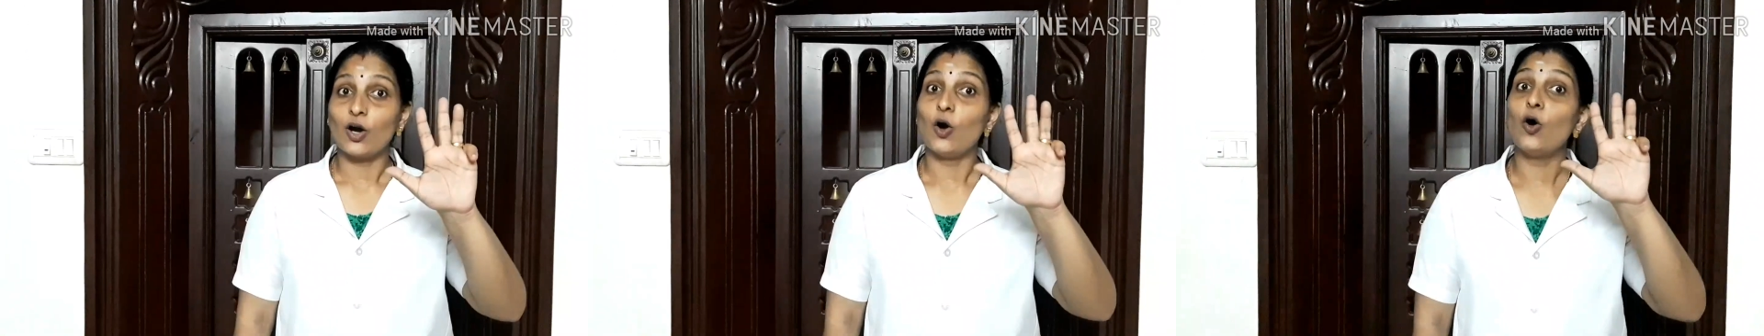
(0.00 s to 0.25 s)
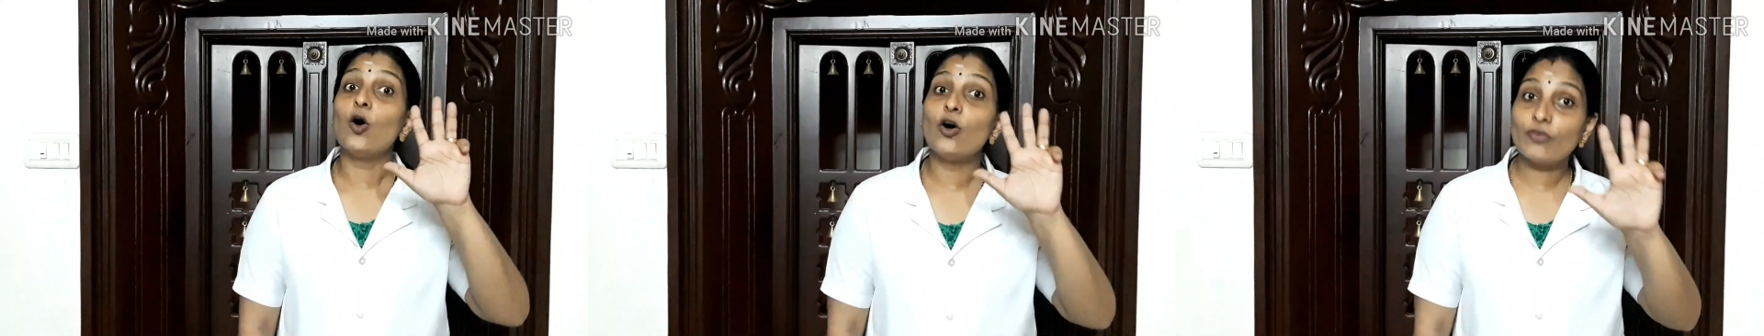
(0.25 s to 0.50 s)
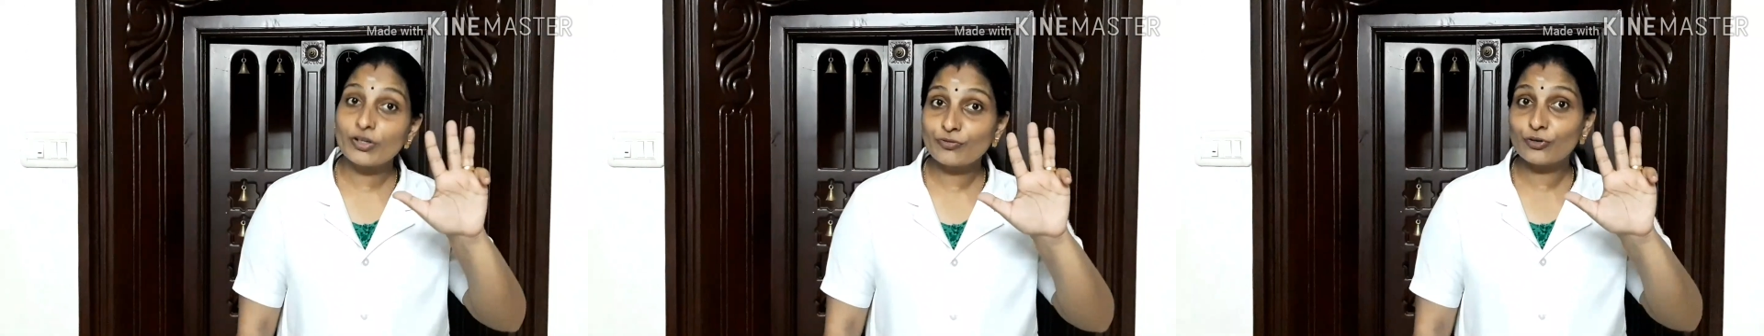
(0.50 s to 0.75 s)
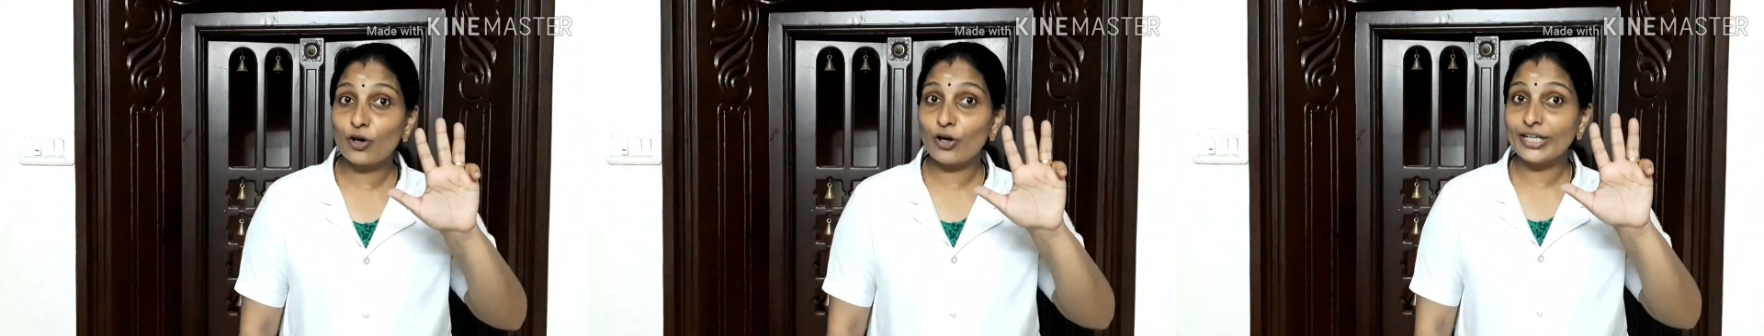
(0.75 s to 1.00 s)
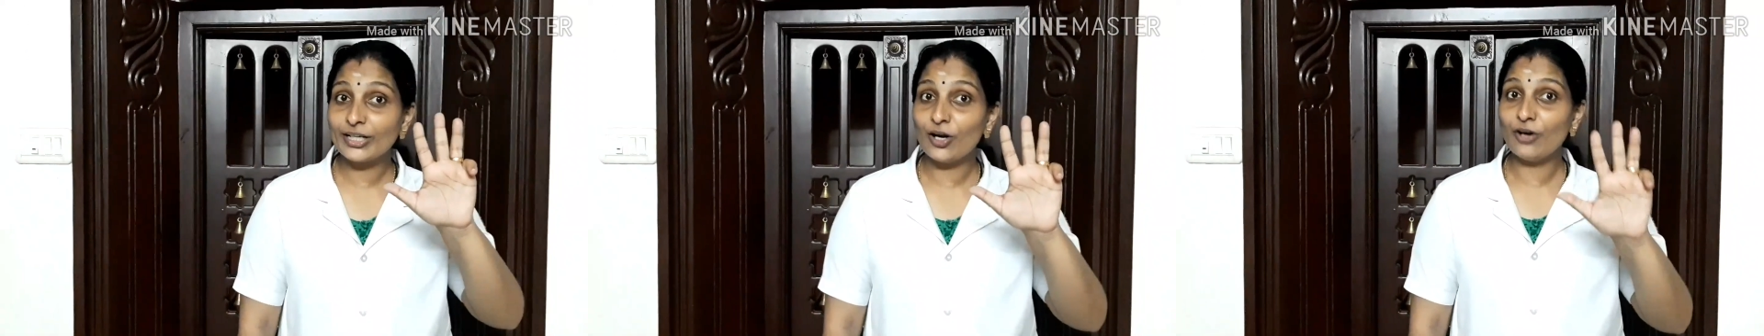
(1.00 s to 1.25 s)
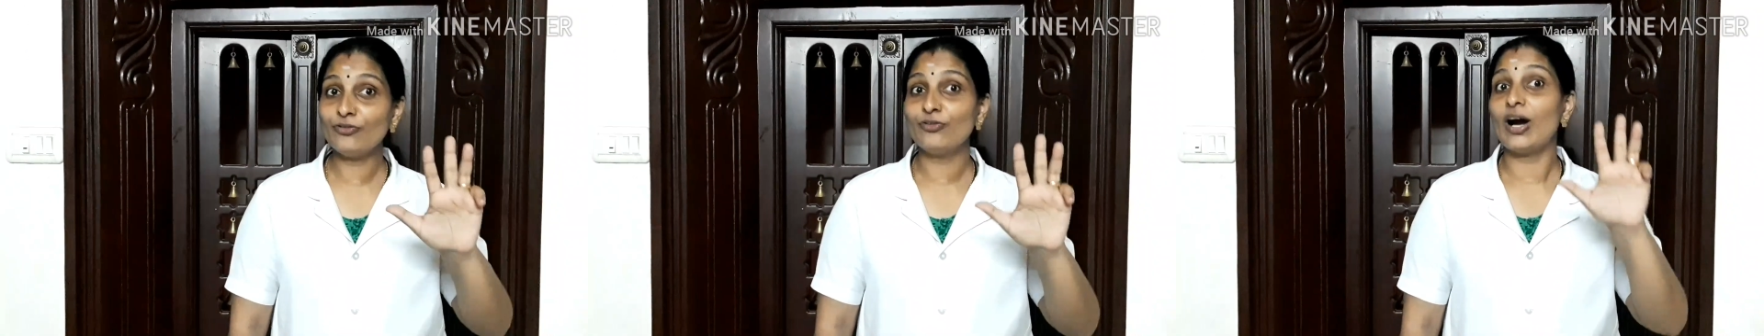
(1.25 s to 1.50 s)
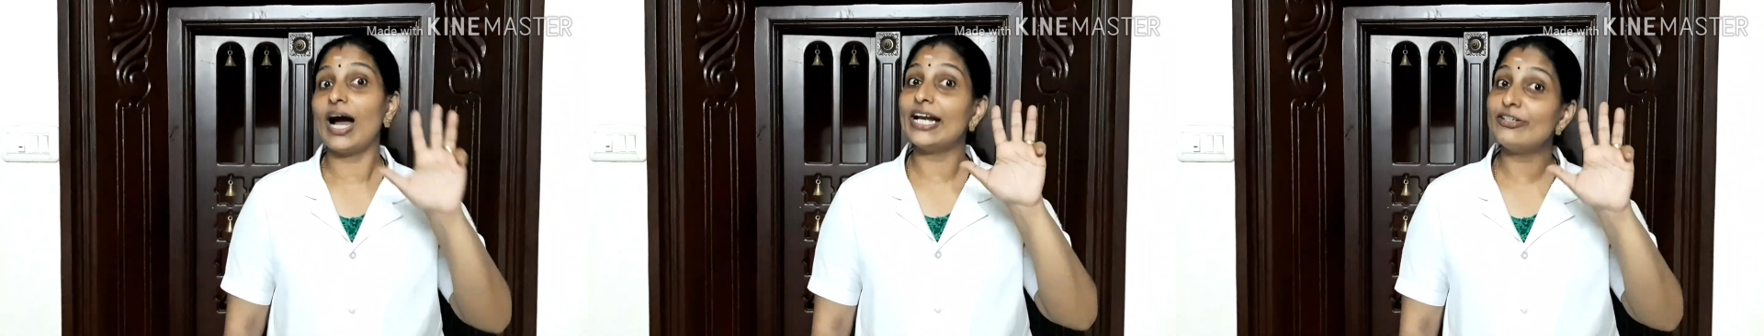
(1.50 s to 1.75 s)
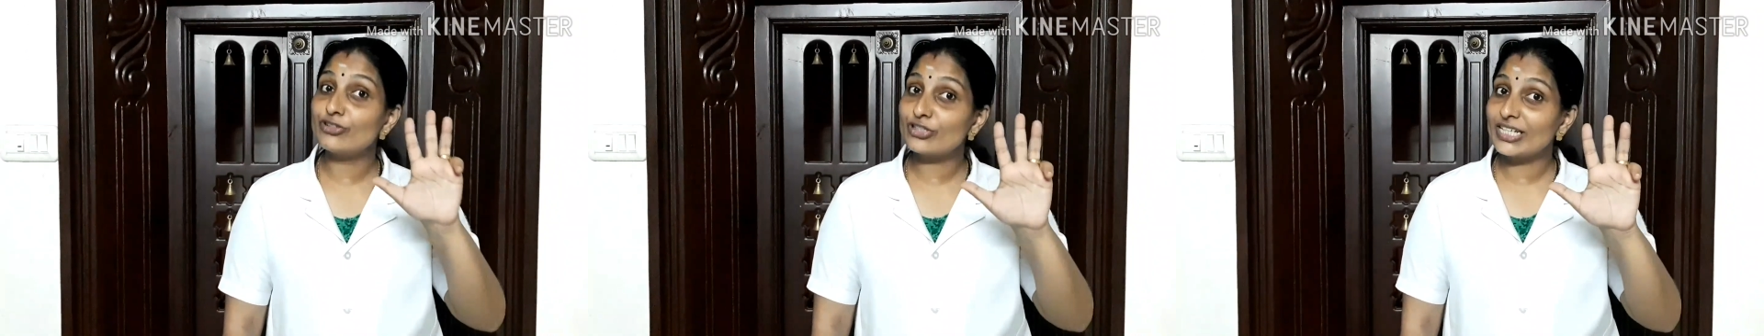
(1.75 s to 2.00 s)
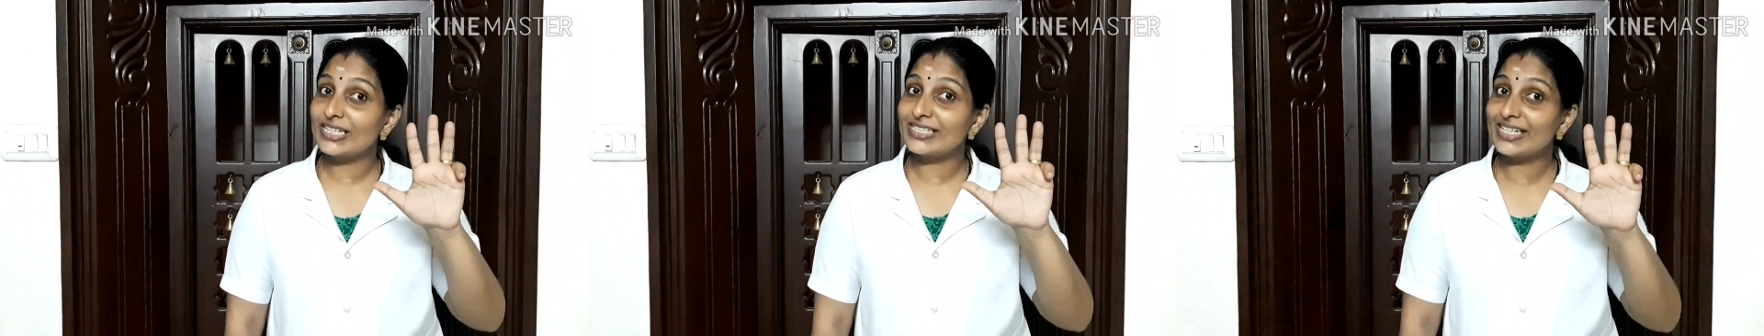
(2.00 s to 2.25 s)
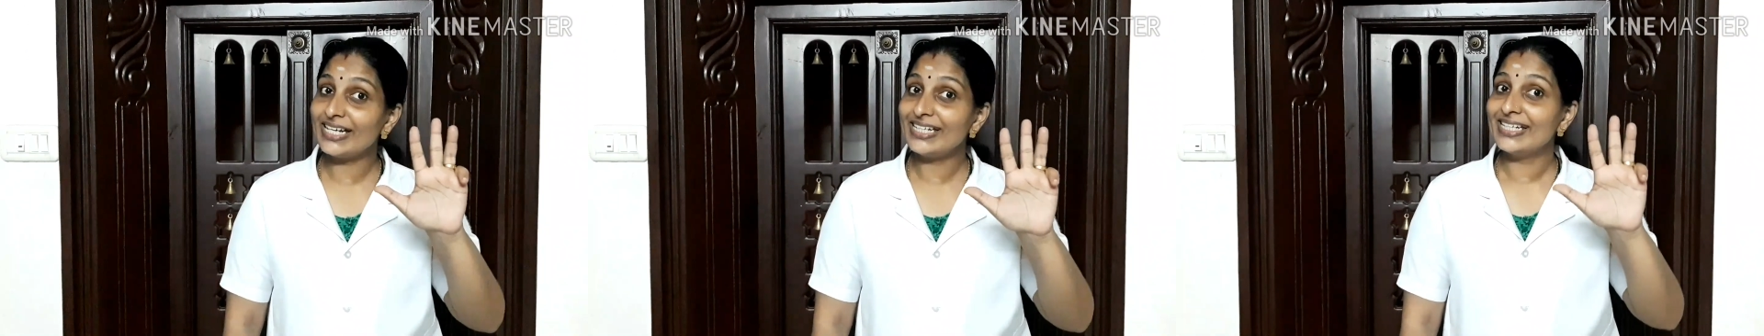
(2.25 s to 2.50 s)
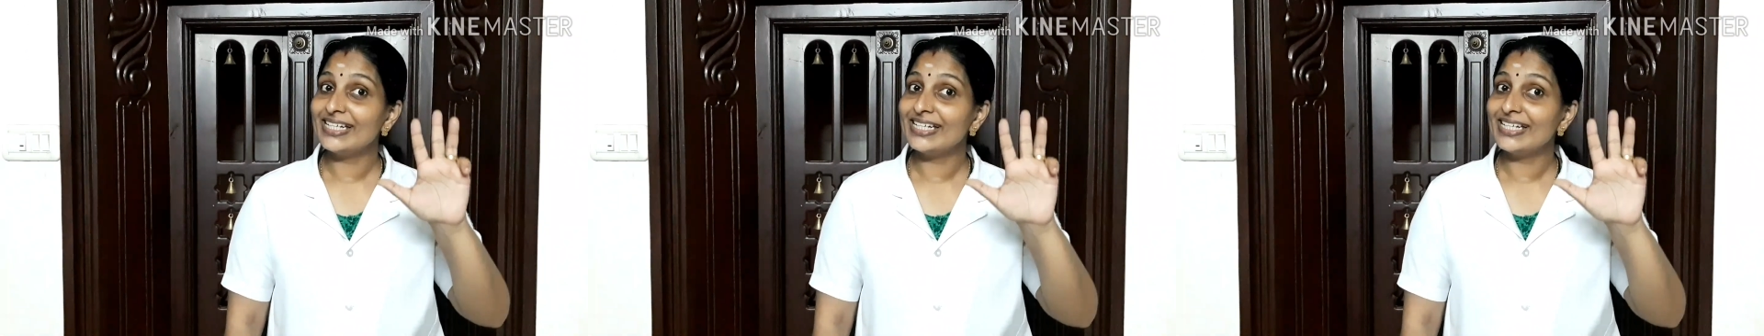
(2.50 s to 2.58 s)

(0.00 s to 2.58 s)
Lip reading: overflowing of untreated